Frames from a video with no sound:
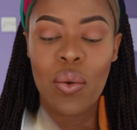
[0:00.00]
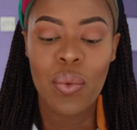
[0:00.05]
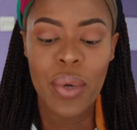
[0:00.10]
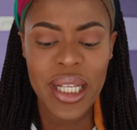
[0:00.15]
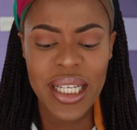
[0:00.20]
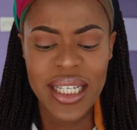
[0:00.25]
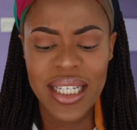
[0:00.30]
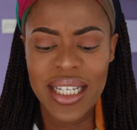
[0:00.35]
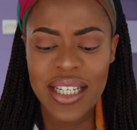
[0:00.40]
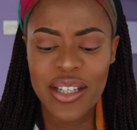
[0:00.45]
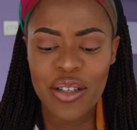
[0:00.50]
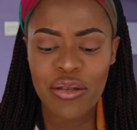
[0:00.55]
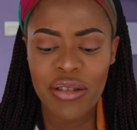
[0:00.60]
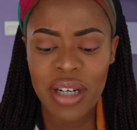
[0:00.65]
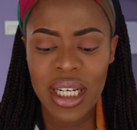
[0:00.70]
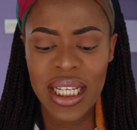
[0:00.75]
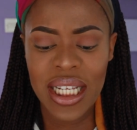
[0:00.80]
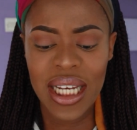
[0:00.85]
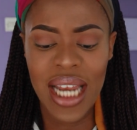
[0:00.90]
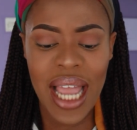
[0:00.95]
which is
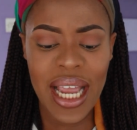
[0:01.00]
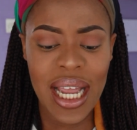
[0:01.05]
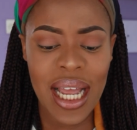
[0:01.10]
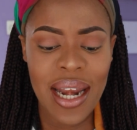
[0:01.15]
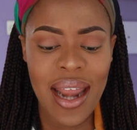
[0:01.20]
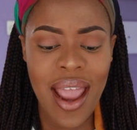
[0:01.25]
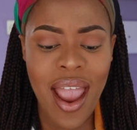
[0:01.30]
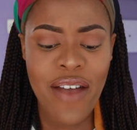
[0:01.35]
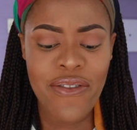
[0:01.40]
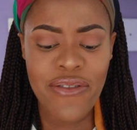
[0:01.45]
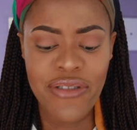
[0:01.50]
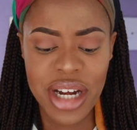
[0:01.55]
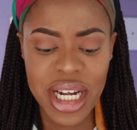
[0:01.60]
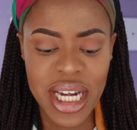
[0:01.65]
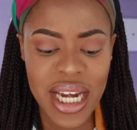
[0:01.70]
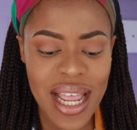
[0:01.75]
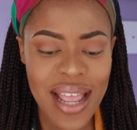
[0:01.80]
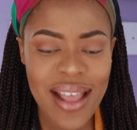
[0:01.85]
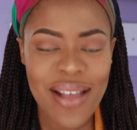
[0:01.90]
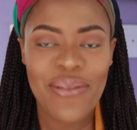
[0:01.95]
really like an
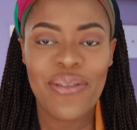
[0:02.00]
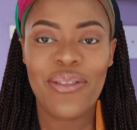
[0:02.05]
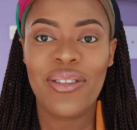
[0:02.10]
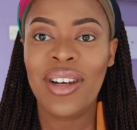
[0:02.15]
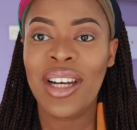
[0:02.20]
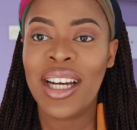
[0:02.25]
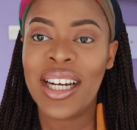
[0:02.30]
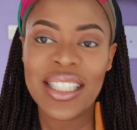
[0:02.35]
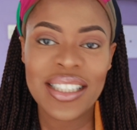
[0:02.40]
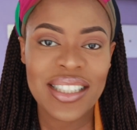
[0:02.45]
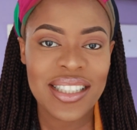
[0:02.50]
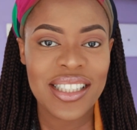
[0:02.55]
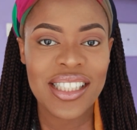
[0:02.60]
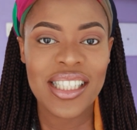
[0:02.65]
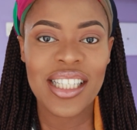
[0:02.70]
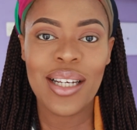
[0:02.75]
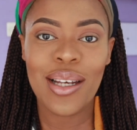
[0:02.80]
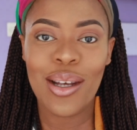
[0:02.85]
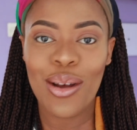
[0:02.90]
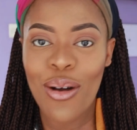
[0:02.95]
everyday
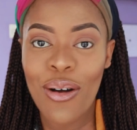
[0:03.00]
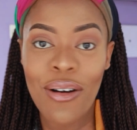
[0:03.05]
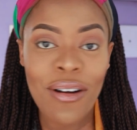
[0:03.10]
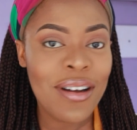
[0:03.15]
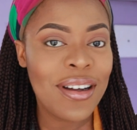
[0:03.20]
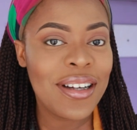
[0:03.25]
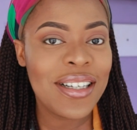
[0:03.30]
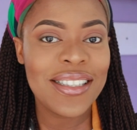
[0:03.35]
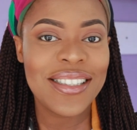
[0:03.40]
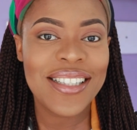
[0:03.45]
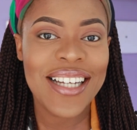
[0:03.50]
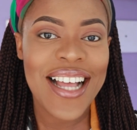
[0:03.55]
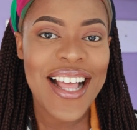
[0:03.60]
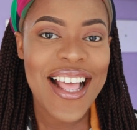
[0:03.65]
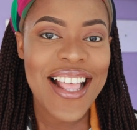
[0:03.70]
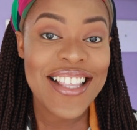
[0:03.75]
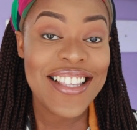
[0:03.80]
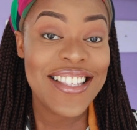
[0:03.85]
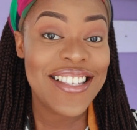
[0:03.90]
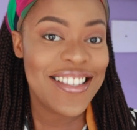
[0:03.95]
flirty long
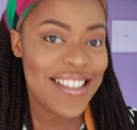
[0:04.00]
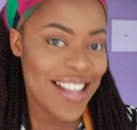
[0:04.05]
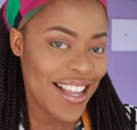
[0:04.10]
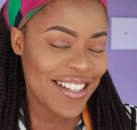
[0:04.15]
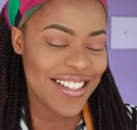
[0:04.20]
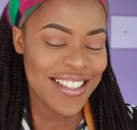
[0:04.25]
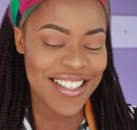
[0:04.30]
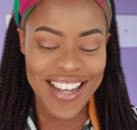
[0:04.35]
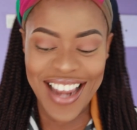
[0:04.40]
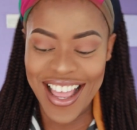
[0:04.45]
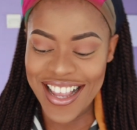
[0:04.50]
sexy